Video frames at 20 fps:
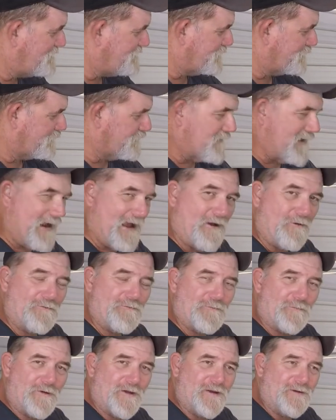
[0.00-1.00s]
the
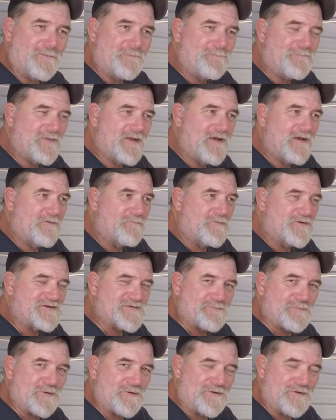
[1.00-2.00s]
round one was
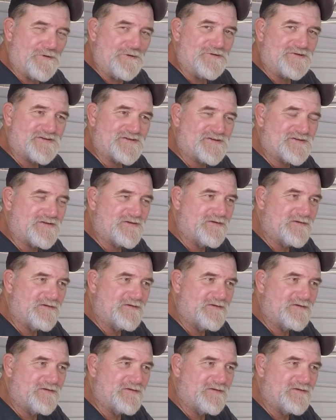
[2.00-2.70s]
produced.